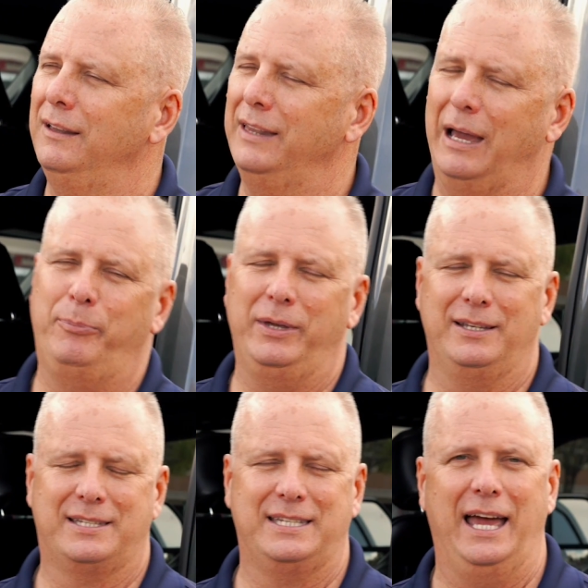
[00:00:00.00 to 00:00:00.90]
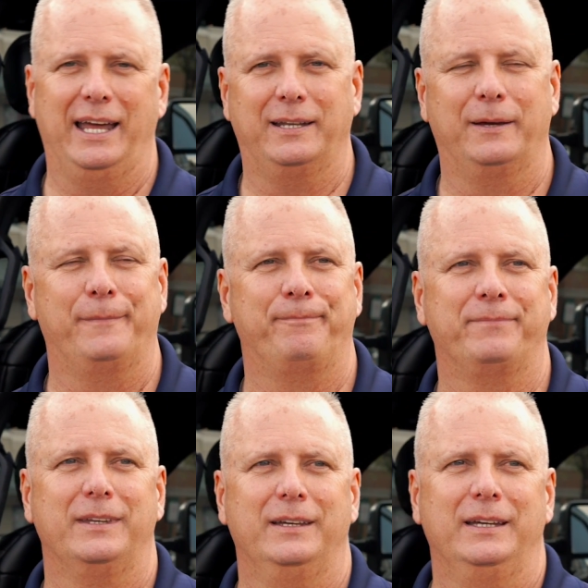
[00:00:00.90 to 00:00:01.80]
That being said,
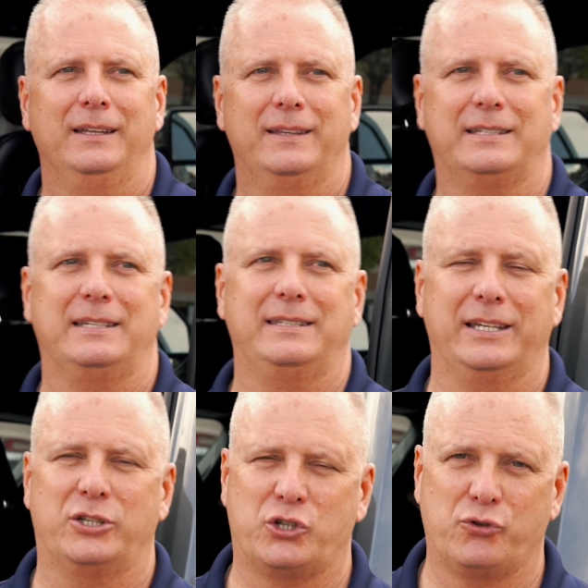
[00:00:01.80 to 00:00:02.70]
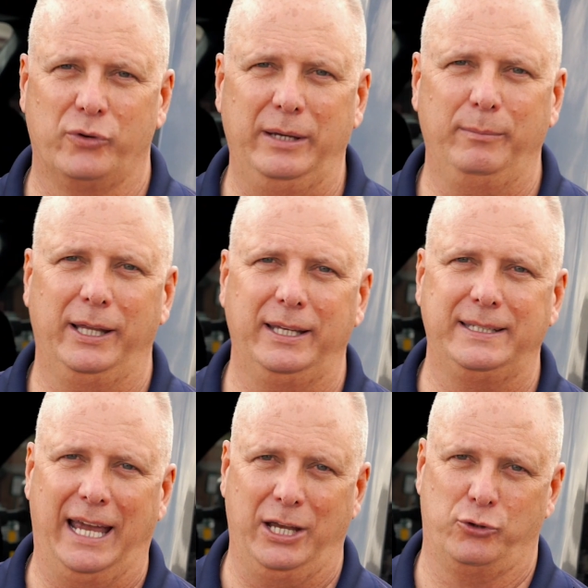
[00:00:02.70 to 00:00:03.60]
this is extremely
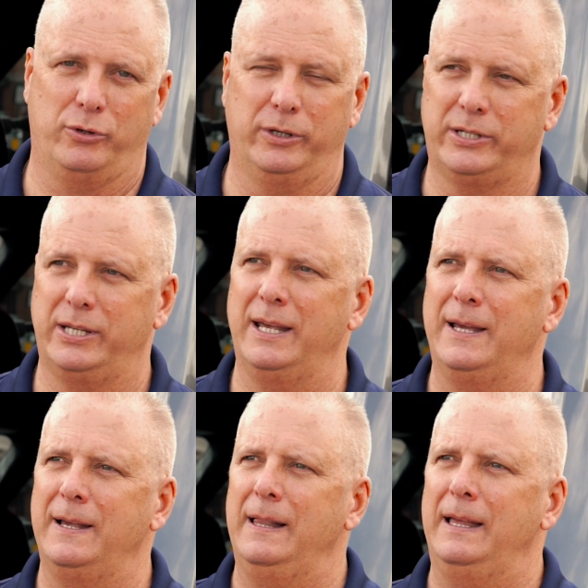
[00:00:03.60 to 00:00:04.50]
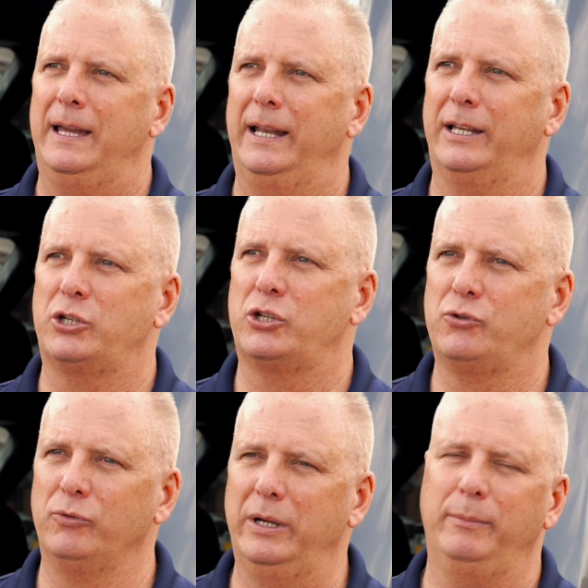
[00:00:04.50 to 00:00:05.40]
dangerous and
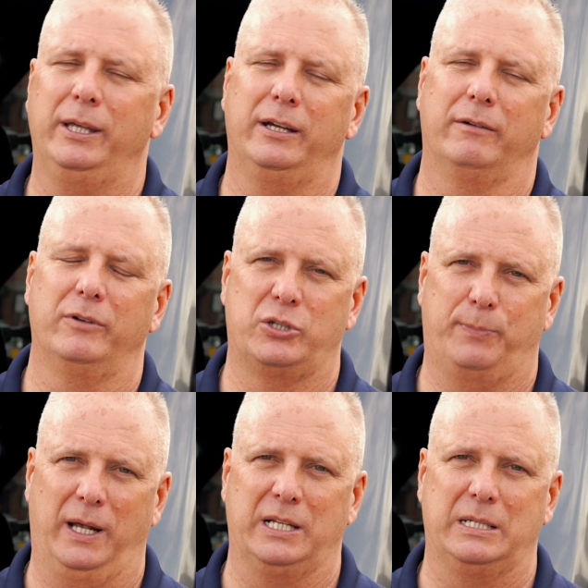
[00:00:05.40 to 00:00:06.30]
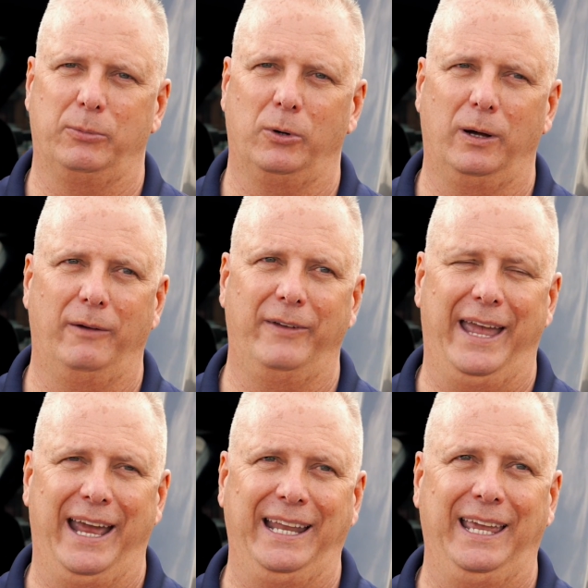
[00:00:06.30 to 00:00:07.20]
extremely irresponsible of
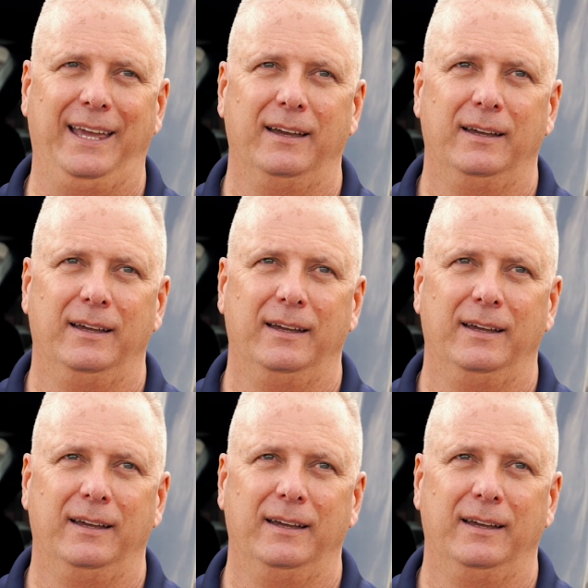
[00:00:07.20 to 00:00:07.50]
any